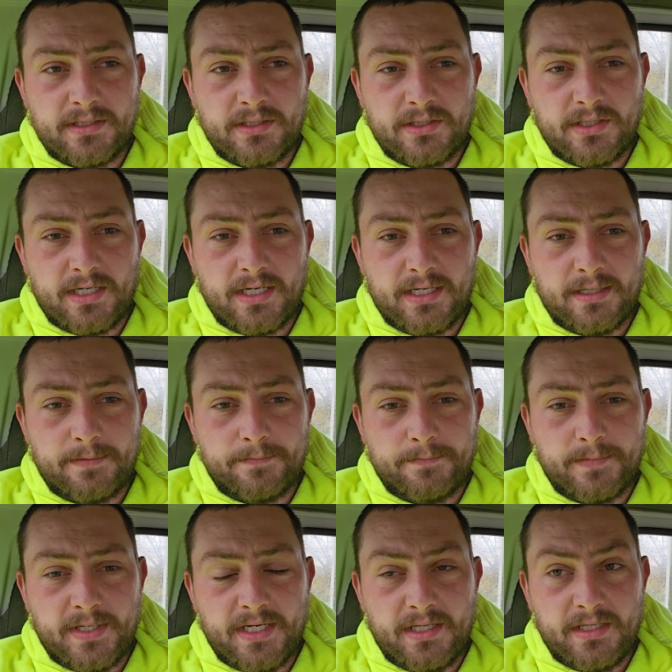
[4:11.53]
and
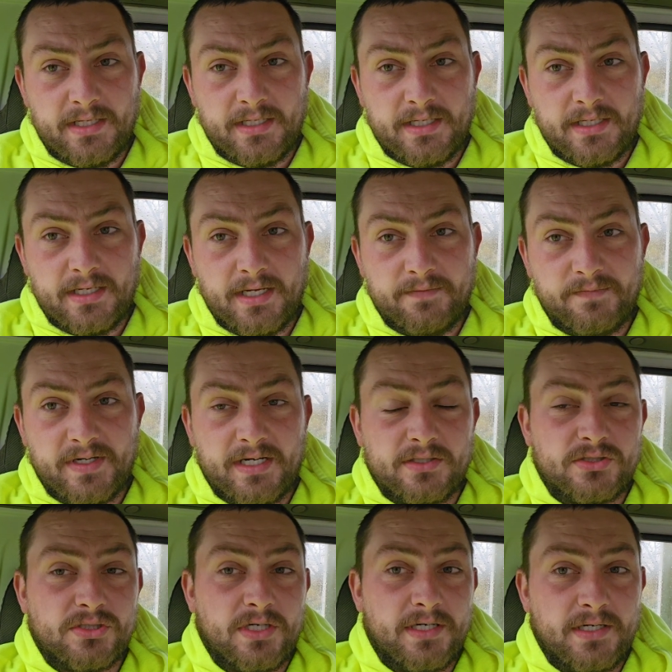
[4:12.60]
then have now
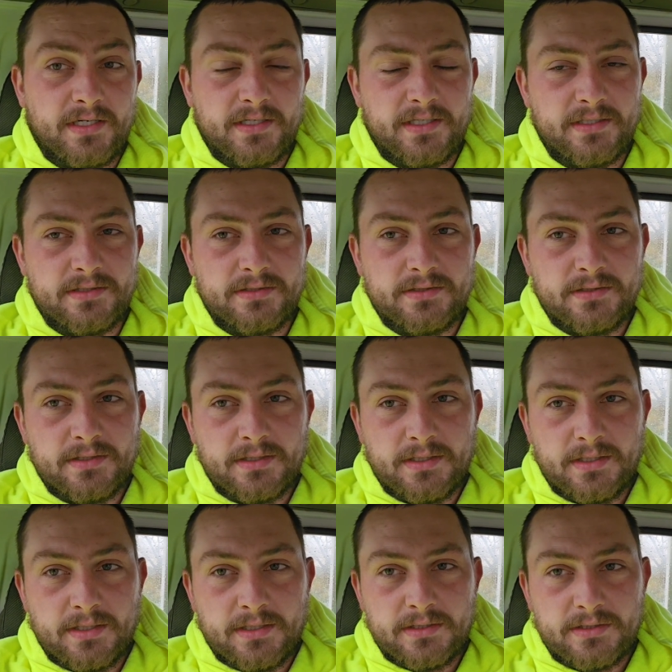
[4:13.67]
traded it in
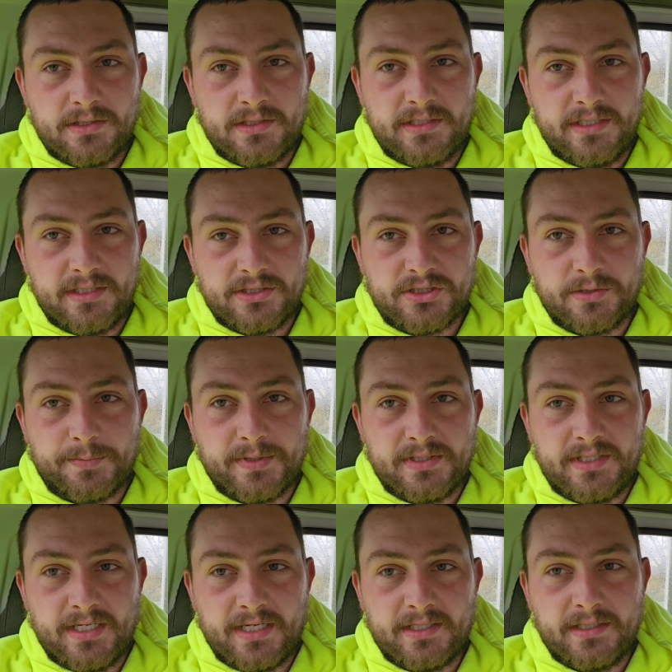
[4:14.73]
to the dealership in
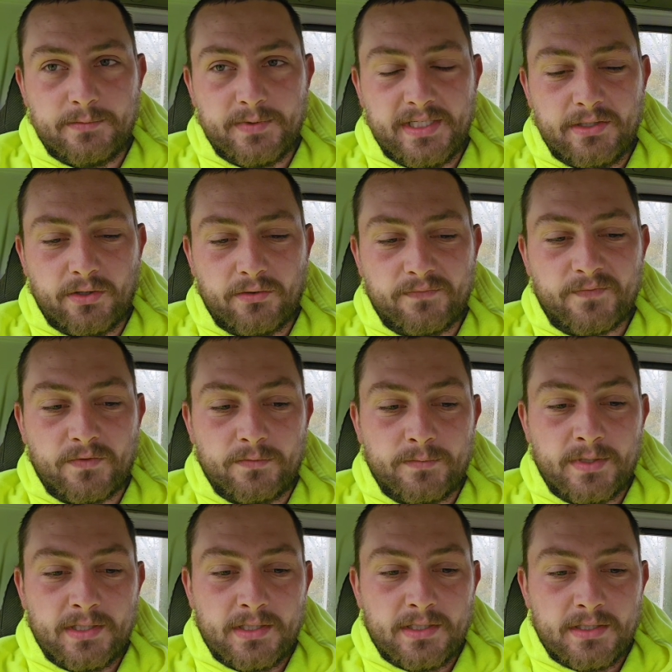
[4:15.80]
town that we got it from.
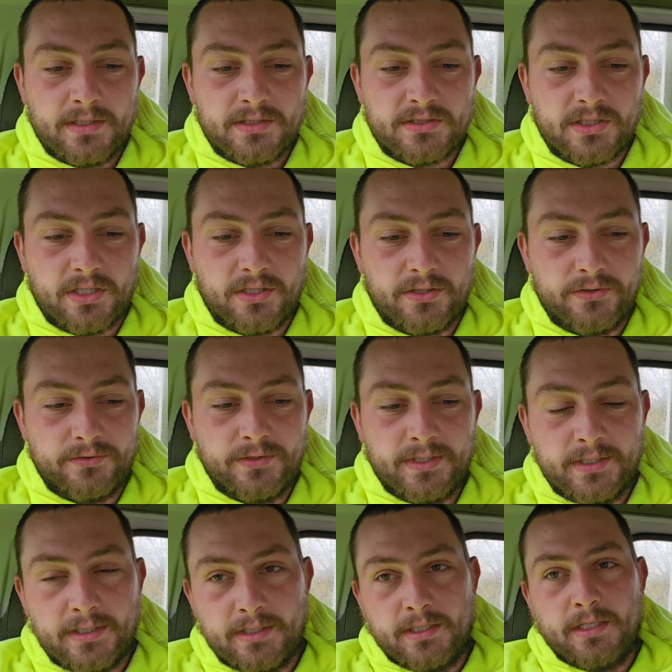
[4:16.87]
So
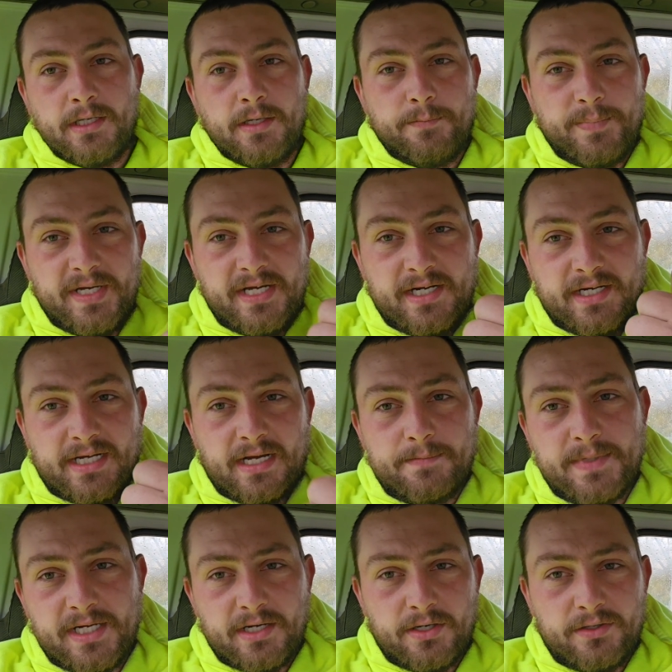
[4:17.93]
being a
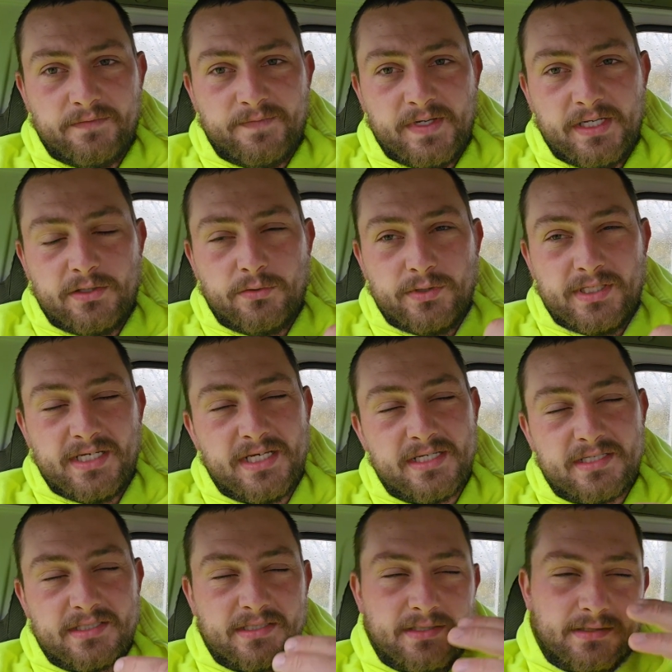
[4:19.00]
company owned vehicle,
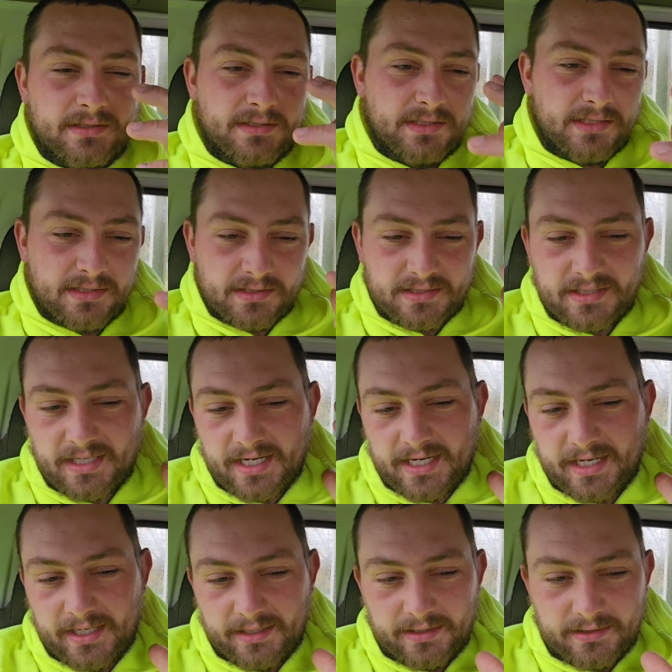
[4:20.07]
yes, you can
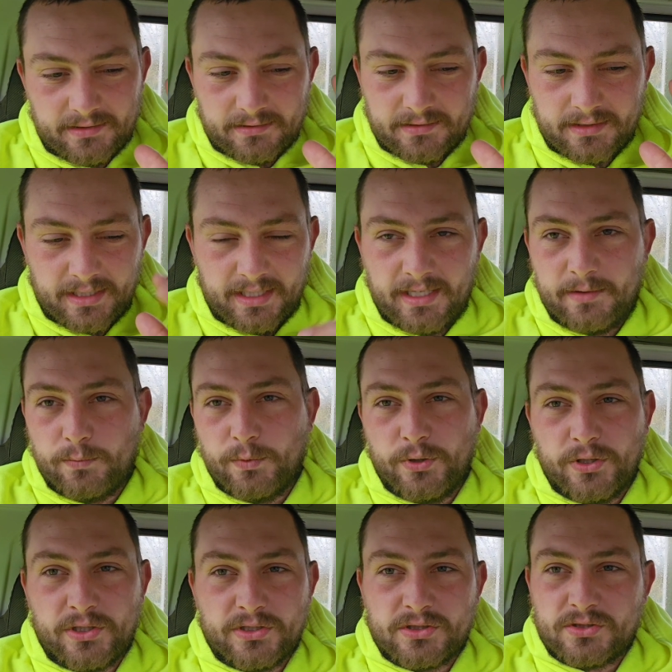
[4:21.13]
say they had
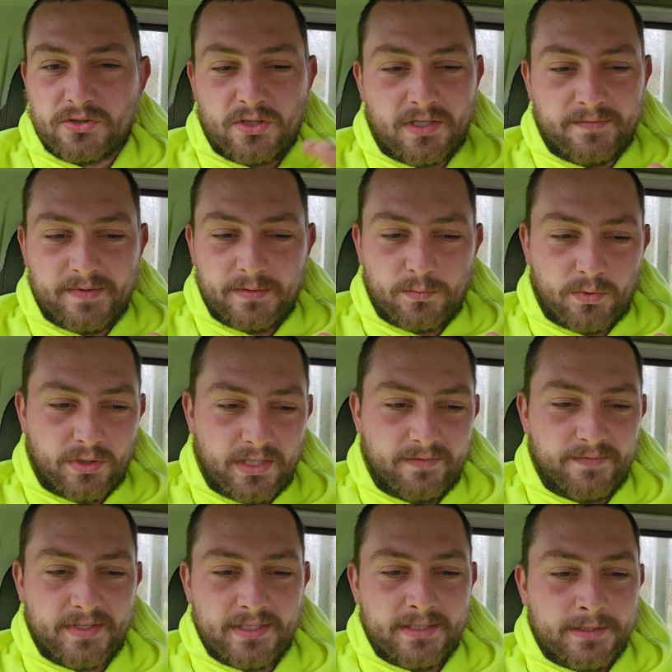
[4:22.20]
workers driving,
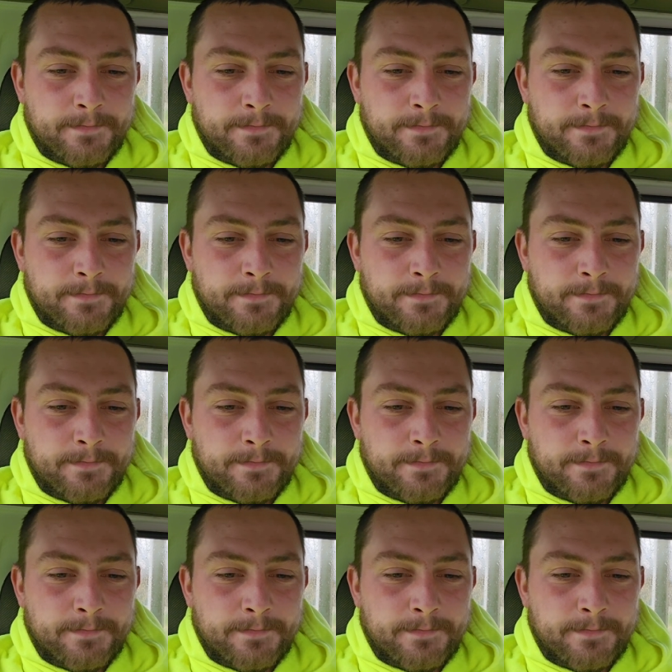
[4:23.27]
whatever.